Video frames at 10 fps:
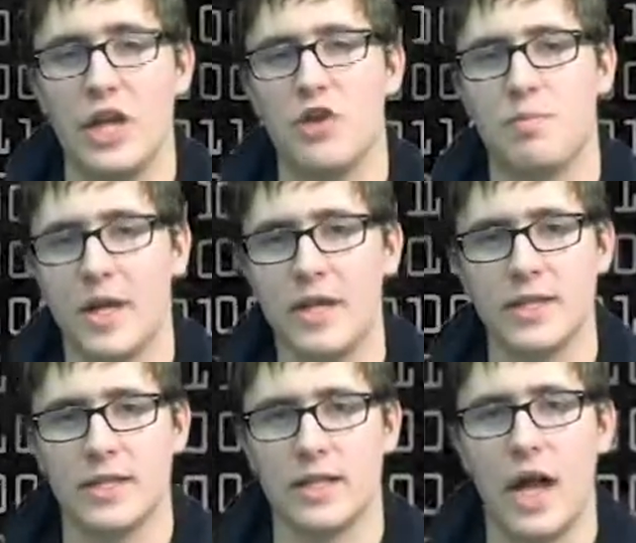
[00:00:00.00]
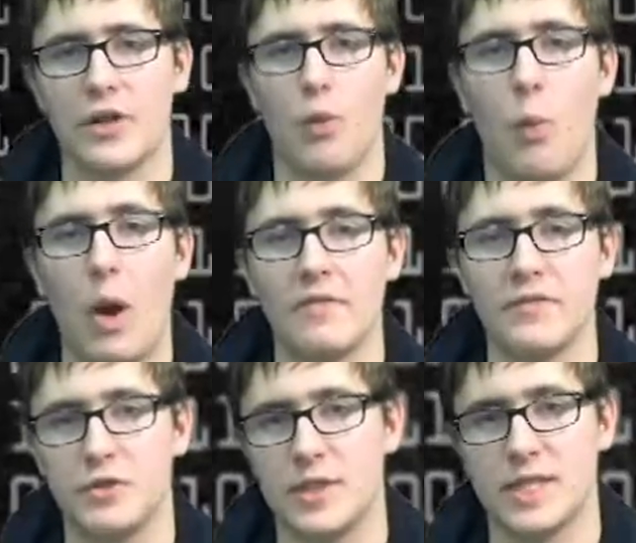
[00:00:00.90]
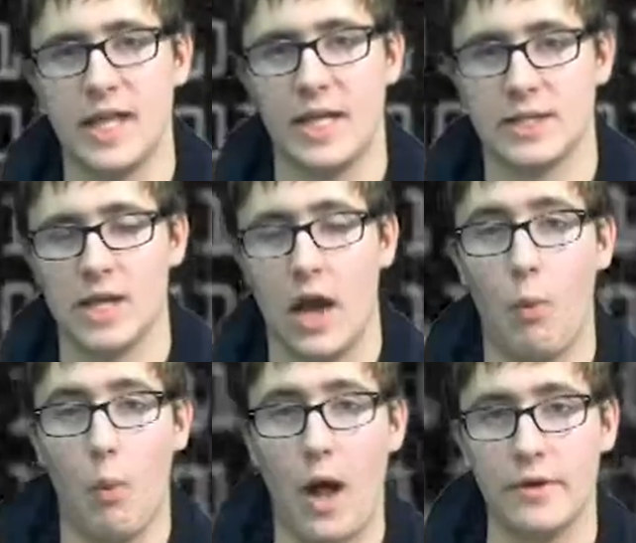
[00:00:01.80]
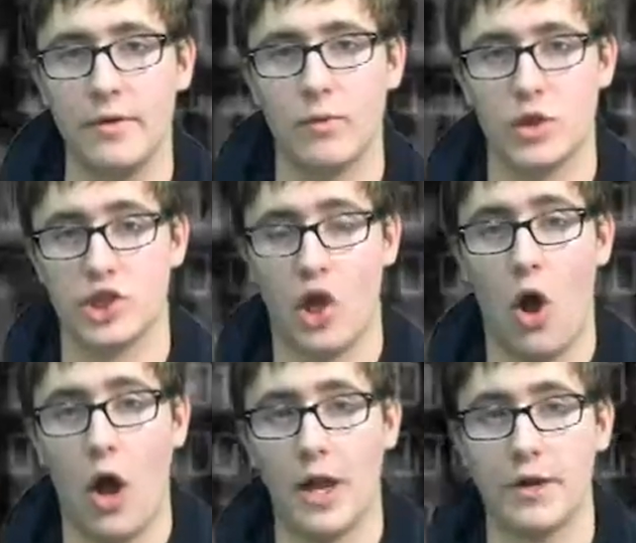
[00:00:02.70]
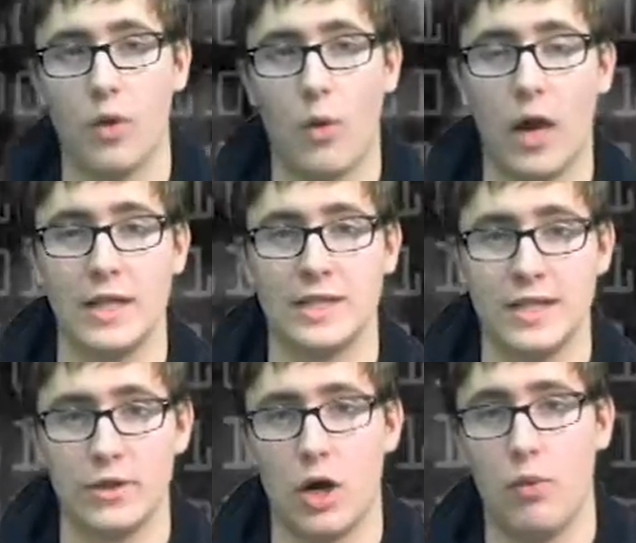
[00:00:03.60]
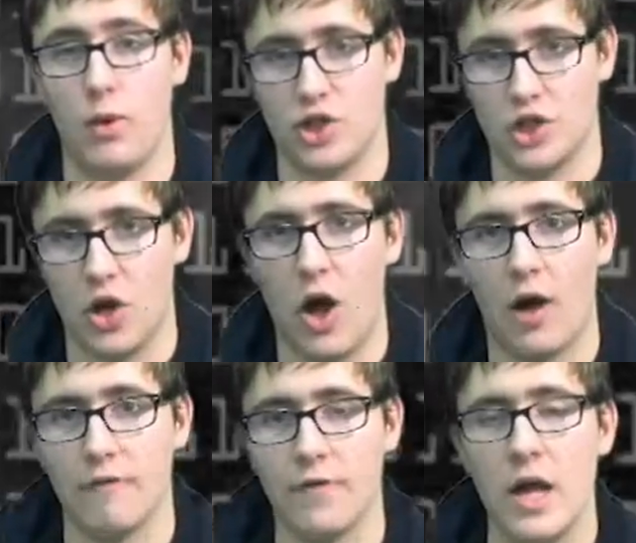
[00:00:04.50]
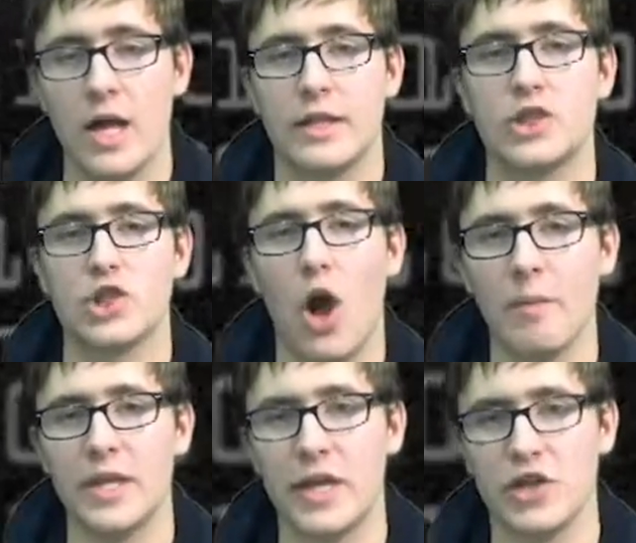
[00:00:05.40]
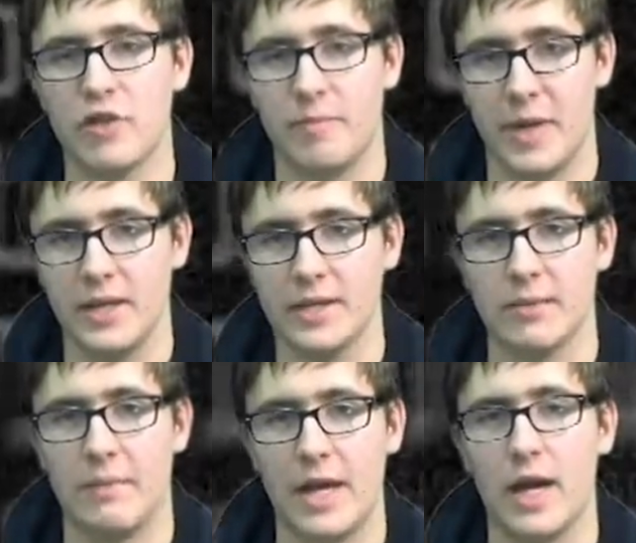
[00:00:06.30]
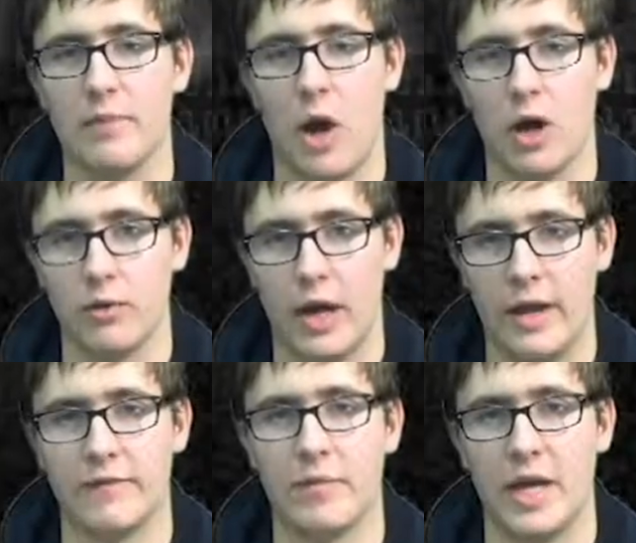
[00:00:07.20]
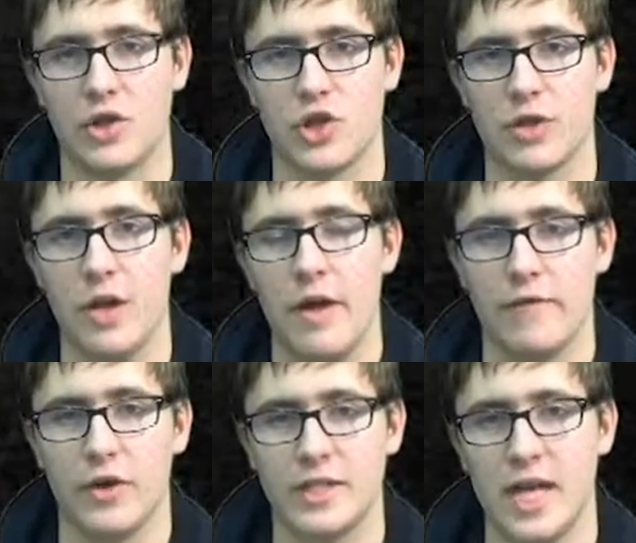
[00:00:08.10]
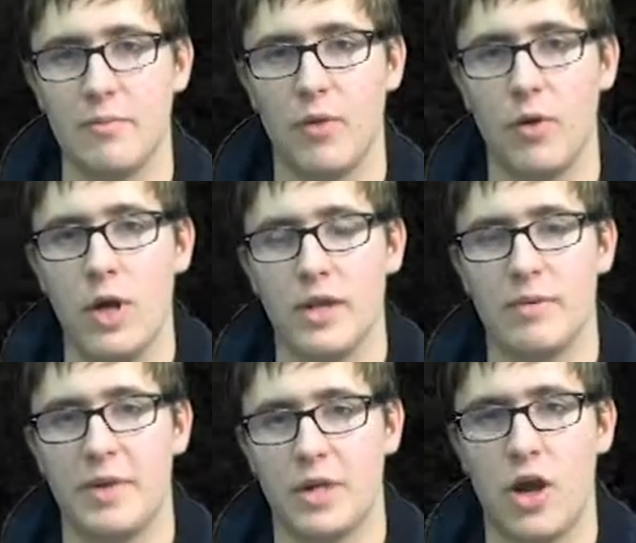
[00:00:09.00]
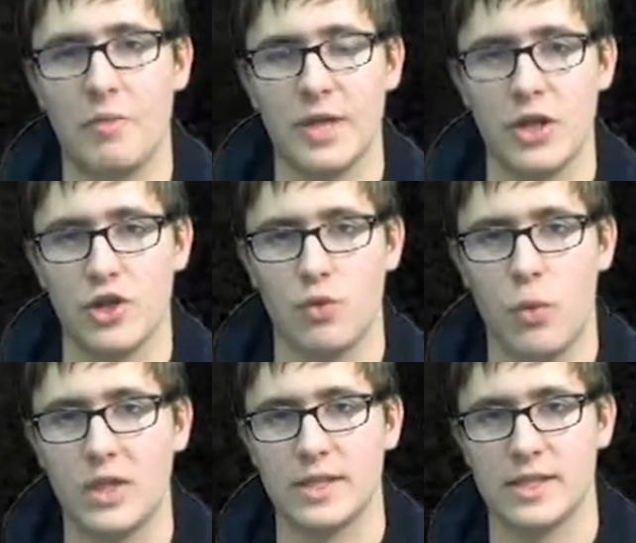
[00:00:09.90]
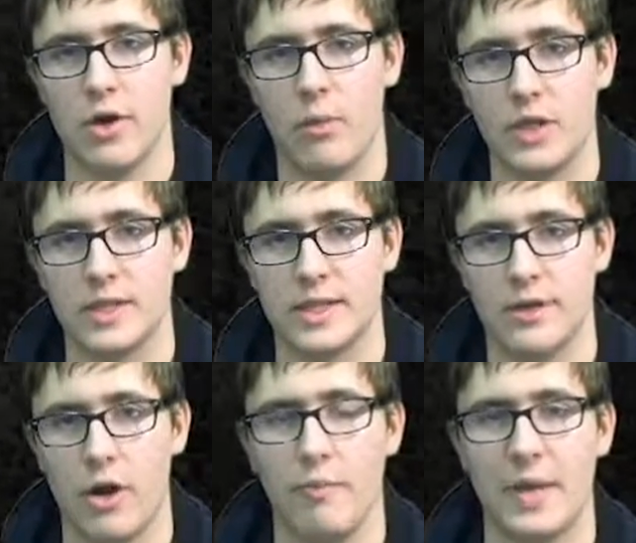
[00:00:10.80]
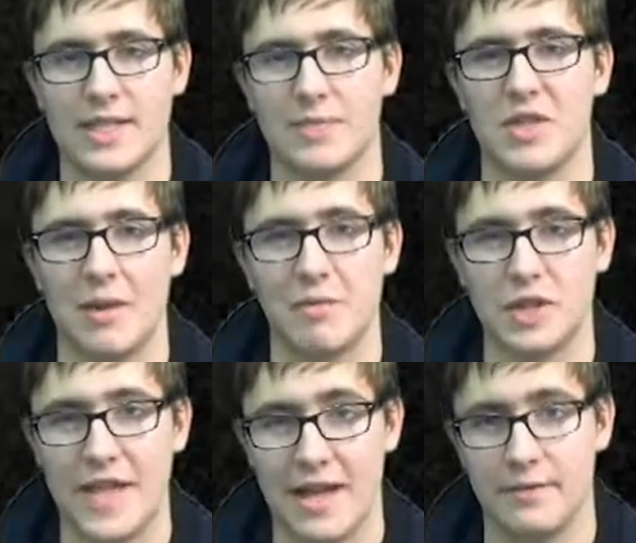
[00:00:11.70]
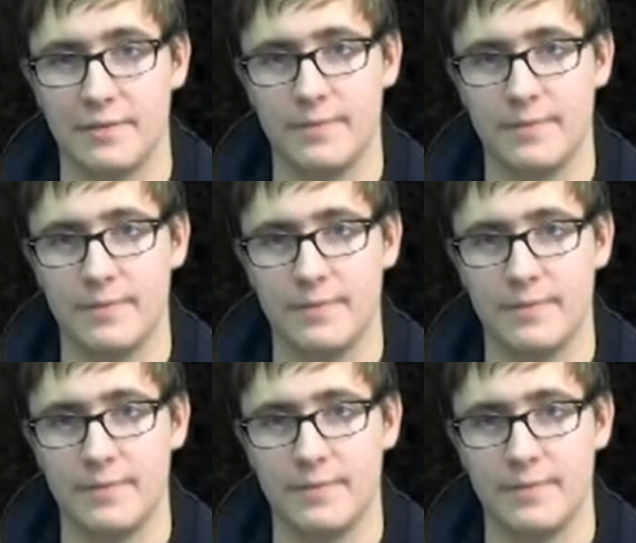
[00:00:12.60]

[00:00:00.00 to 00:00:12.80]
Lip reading: Each bit is in either one of two states, a 1, which is on, or a 0, which is off. These combination of bits make up our information. For example, the bit combination 1010 makes up the number 10.